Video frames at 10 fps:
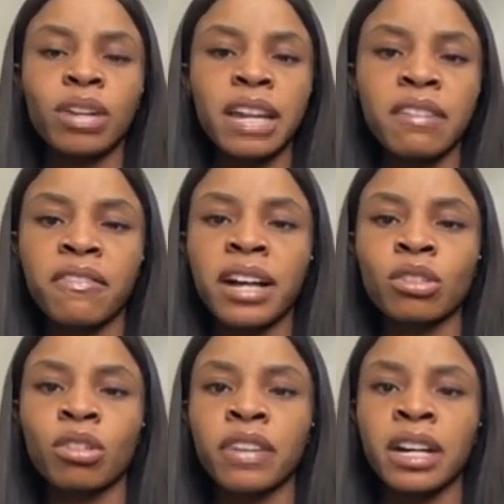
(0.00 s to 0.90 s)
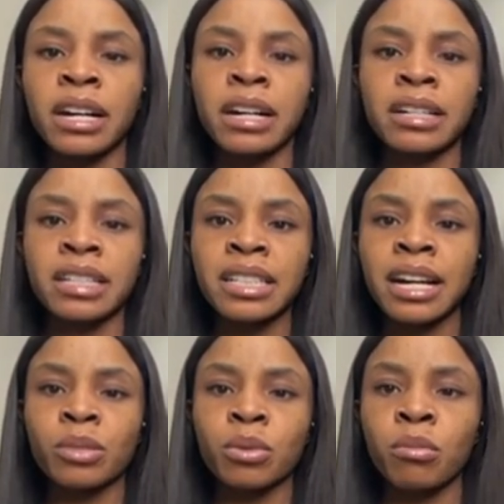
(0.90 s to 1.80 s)
You look at the fact of uh,
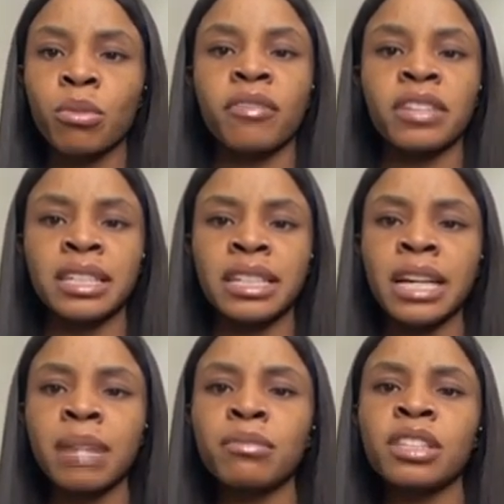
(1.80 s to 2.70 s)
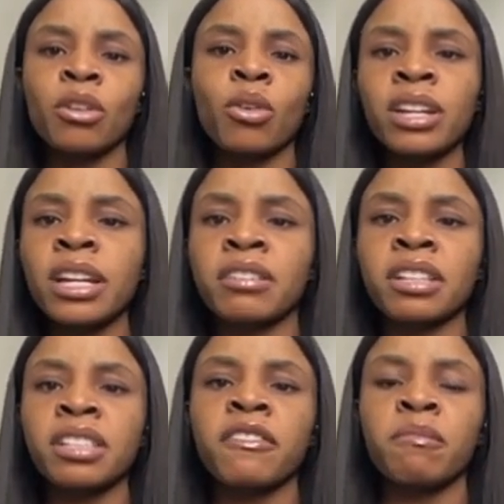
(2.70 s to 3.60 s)
Regina as well, more of a DM. The only
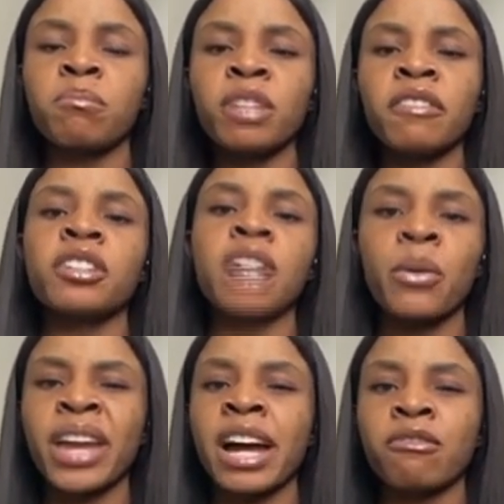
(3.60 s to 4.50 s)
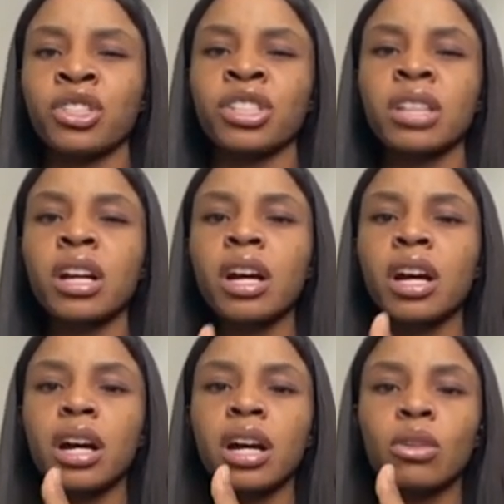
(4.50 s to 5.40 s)
creative midfielder we have, which is
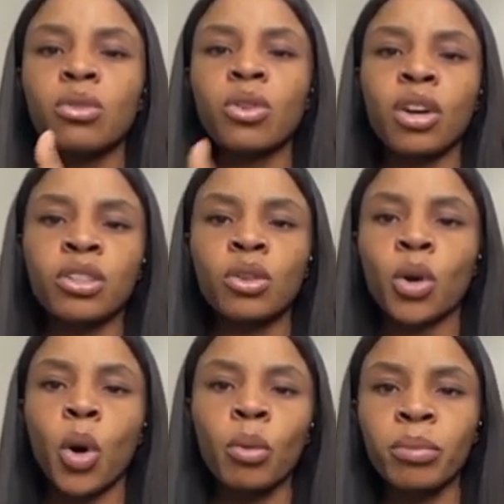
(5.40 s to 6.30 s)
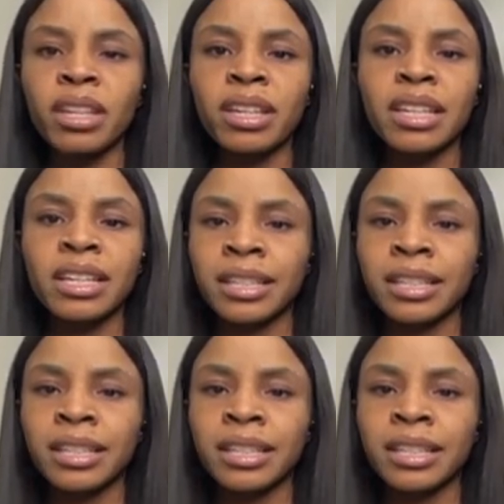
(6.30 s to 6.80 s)
Ngozi Okobi.